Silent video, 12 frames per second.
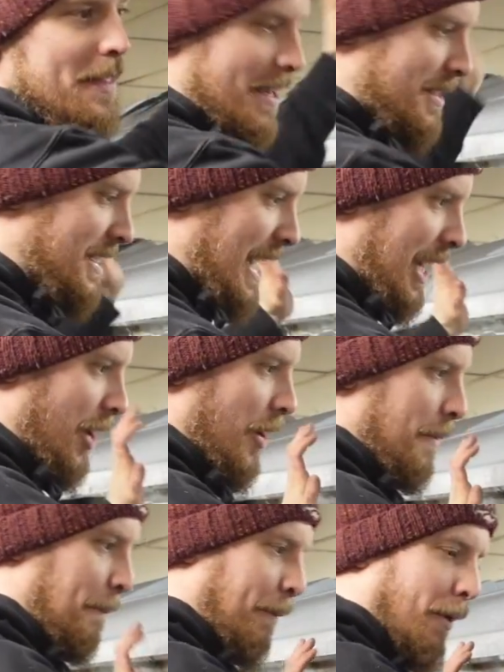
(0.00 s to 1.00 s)
that sill
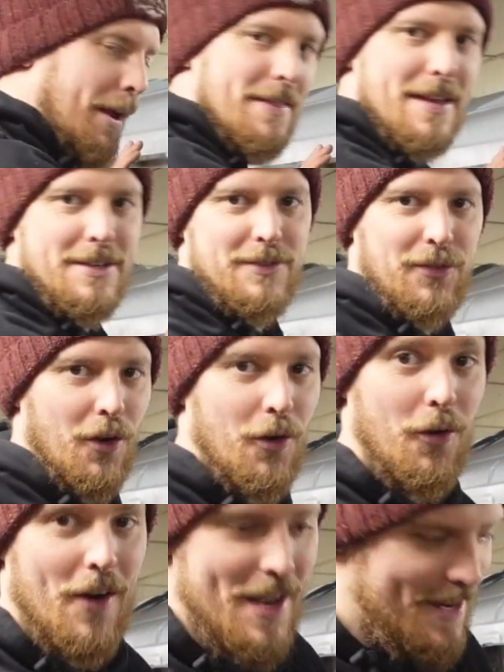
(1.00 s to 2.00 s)
on, putting this
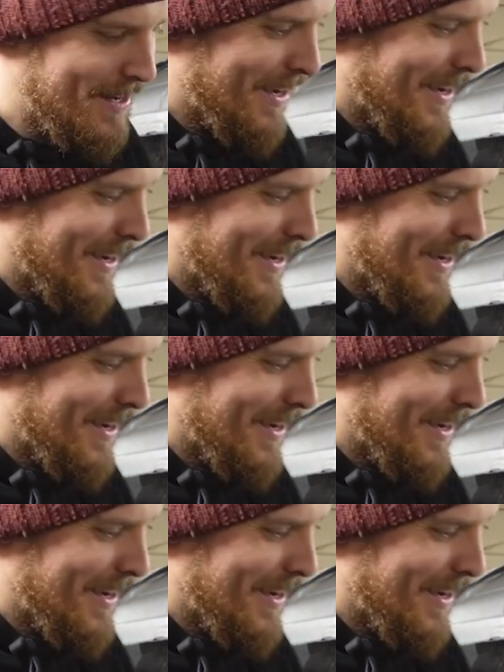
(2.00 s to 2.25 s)
floor in,